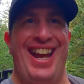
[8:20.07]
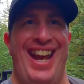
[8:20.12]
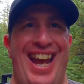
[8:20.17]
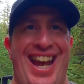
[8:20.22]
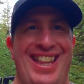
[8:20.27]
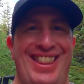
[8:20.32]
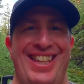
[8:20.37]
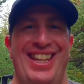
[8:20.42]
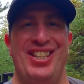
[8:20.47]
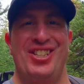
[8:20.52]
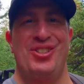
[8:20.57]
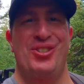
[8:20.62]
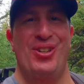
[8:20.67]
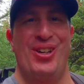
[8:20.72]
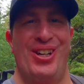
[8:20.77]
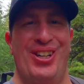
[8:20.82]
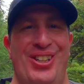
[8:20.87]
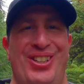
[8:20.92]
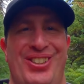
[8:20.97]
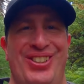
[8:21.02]
and this
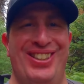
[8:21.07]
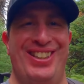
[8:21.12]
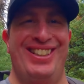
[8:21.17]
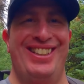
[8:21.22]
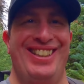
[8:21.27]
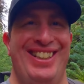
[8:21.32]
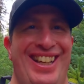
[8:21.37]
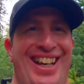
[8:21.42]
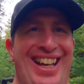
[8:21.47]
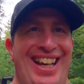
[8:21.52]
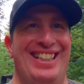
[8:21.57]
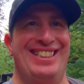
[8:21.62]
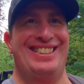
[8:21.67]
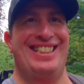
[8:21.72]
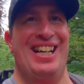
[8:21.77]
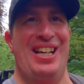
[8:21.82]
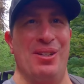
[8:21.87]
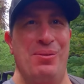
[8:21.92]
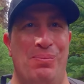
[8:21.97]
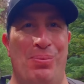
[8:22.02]
trail has
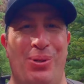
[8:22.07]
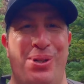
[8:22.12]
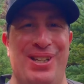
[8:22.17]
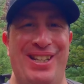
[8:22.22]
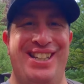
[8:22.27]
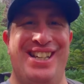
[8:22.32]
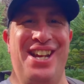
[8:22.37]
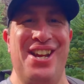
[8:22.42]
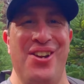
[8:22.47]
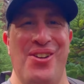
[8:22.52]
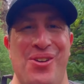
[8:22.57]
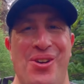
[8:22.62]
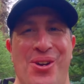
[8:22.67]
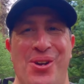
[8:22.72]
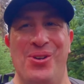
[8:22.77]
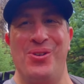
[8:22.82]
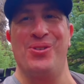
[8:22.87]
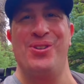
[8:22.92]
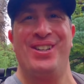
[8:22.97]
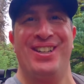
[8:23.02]
gotten pretty
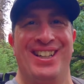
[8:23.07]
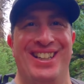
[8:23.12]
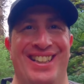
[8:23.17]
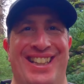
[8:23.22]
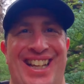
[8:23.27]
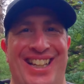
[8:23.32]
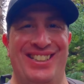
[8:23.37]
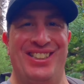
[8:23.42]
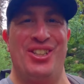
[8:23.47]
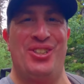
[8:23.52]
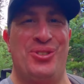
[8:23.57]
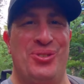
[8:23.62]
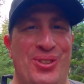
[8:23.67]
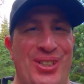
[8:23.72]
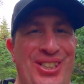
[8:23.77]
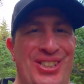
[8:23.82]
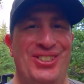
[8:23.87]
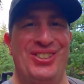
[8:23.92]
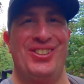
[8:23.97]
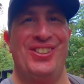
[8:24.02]
narrow, like the
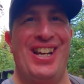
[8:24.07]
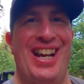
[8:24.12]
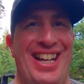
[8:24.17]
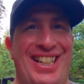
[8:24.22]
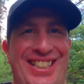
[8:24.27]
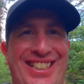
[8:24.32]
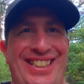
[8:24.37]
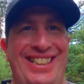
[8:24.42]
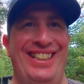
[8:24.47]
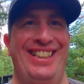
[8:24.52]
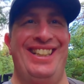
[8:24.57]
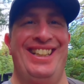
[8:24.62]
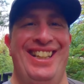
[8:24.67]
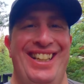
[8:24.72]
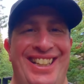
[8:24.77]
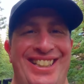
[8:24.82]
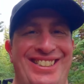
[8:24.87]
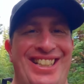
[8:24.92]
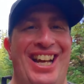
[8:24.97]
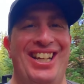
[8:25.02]
trees are actually
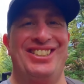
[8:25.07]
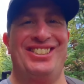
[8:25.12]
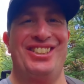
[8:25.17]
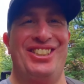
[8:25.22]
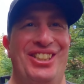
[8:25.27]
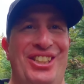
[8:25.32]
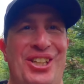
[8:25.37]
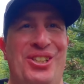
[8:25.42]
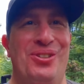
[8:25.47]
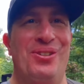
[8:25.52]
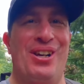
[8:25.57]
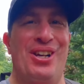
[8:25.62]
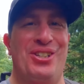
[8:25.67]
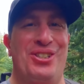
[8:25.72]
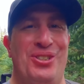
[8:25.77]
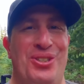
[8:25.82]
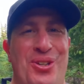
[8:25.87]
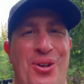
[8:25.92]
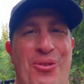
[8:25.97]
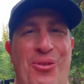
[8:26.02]
touching you as
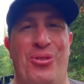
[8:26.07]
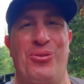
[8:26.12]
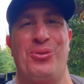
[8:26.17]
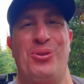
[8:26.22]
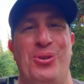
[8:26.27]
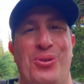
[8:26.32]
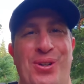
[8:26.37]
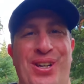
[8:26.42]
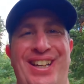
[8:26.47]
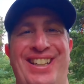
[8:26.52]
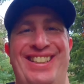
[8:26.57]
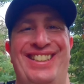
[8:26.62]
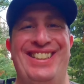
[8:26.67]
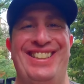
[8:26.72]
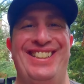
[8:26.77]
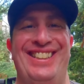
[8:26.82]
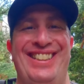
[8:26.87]
you go through it.